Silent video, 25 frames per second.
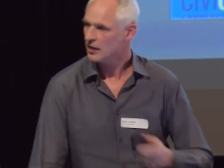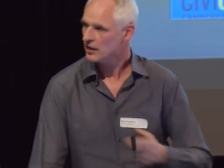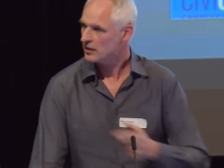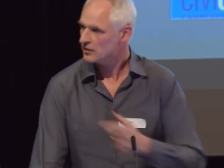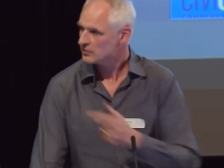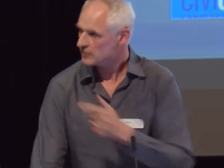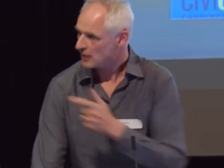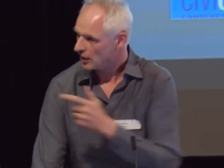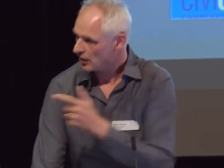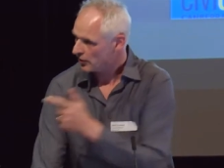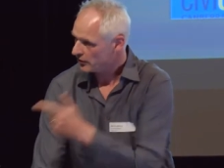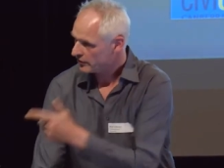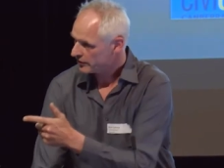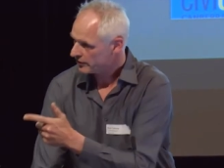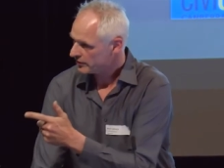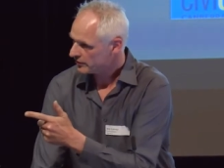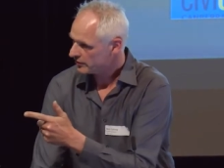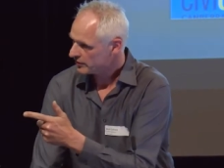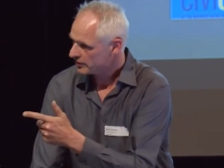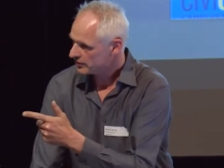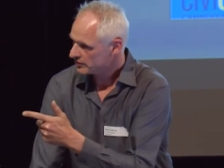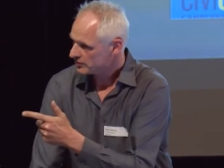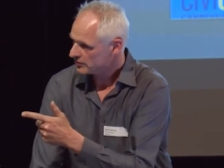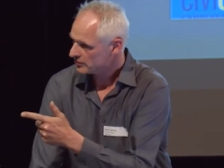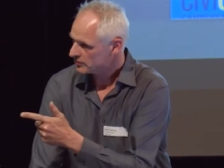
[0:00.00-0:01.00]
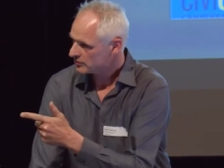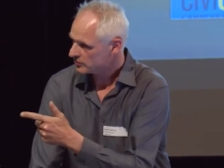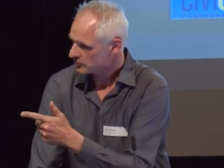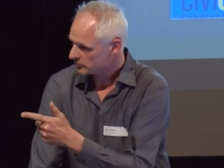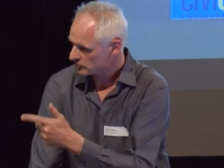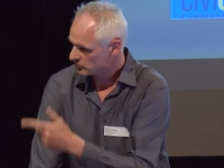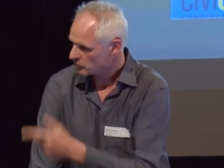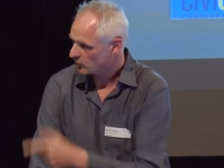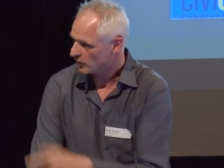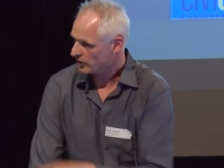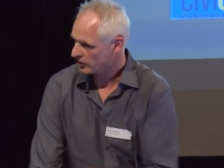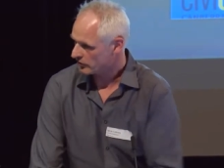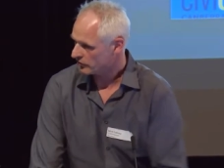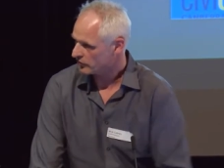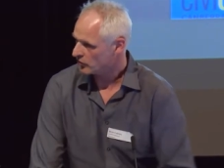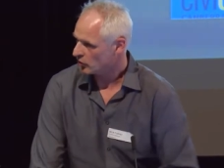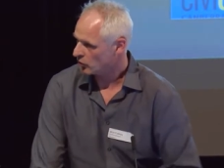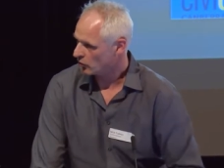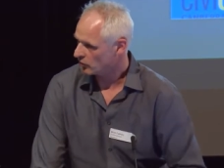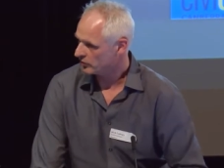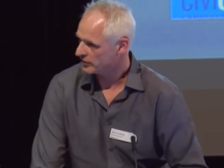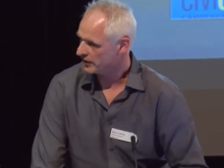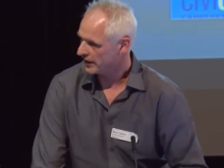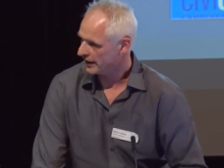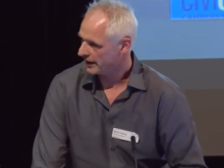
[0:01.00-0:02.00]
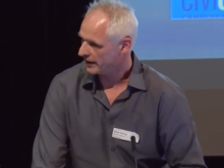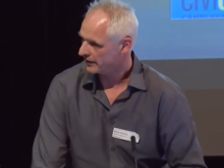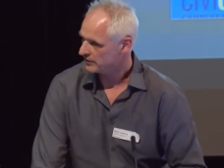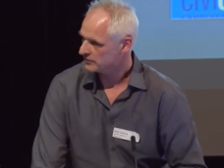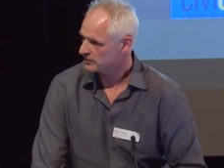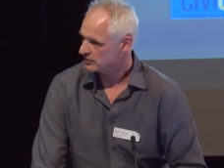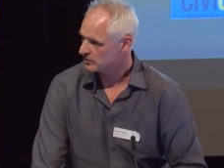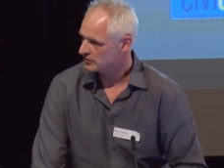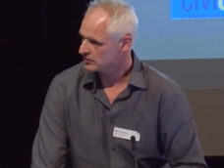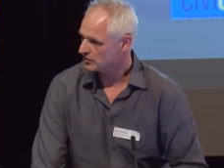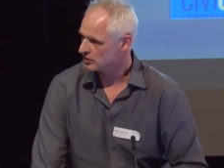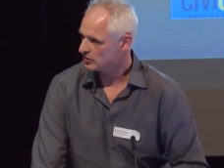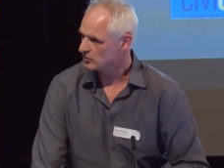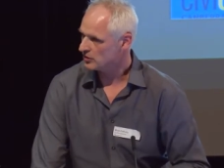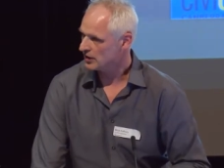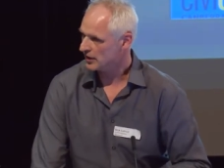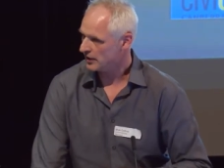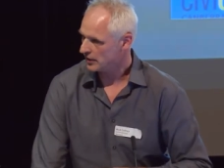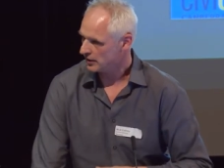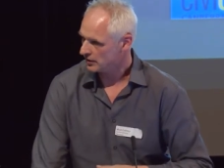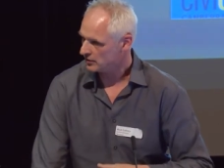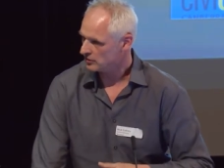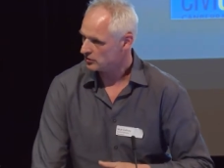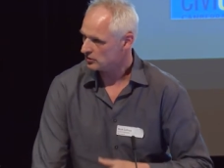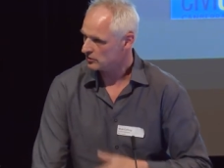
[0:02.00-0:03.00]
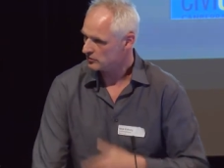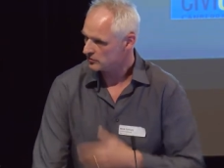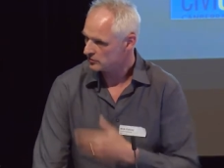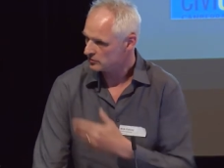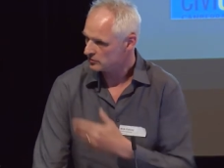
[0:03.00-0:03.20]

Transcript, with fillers: So this is one of your needs: is you need your